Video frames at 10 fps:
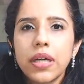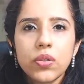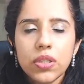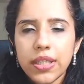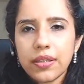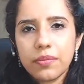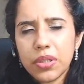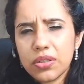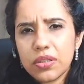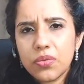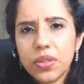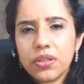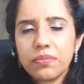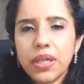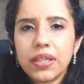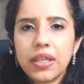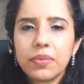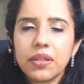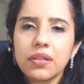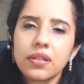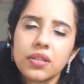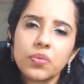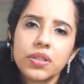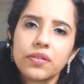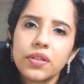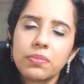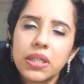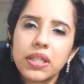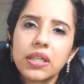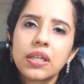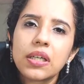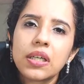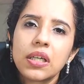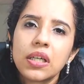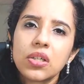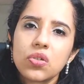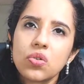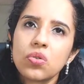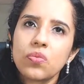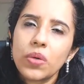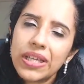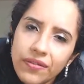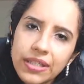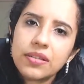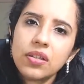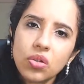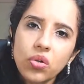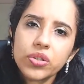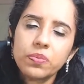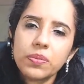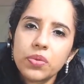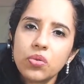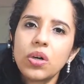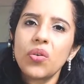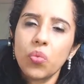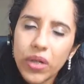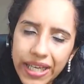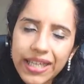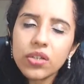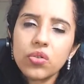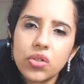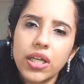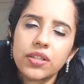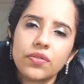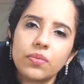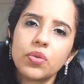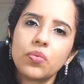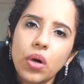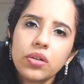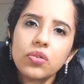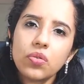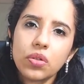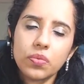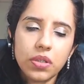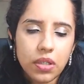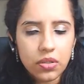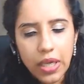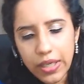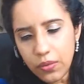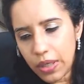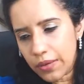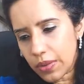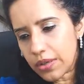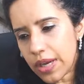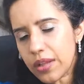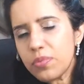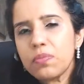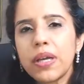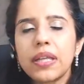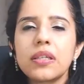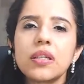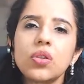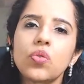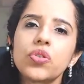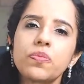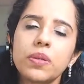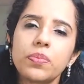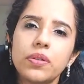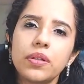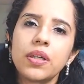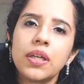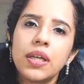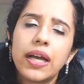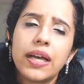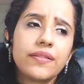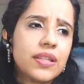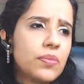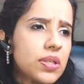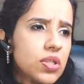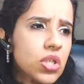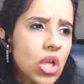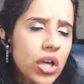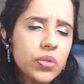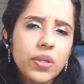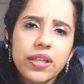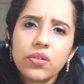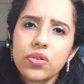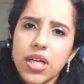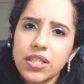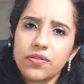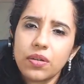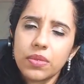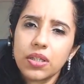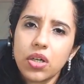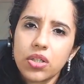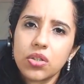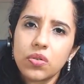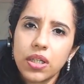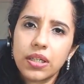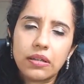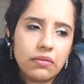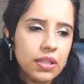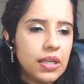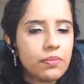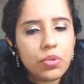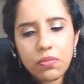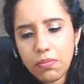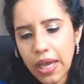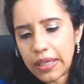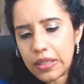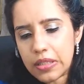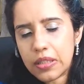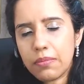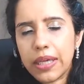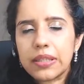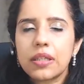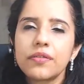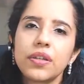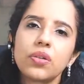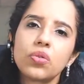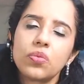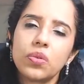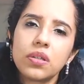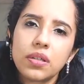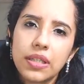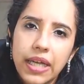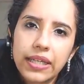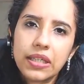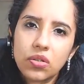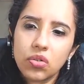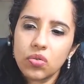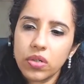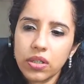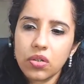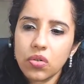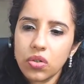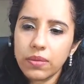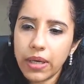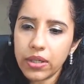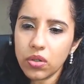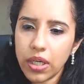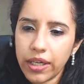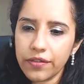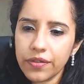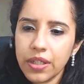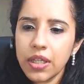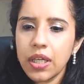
I don't take them because it's a waste of my time and it's a waste of their money. So we invest in those people who are willing to transform, who want to do the work. So I would rather put my energy in those people. And if someone is not willing to transform, they're not tuning in, then I'd put my energy in myself and do the work that I need to do and grow in my own life.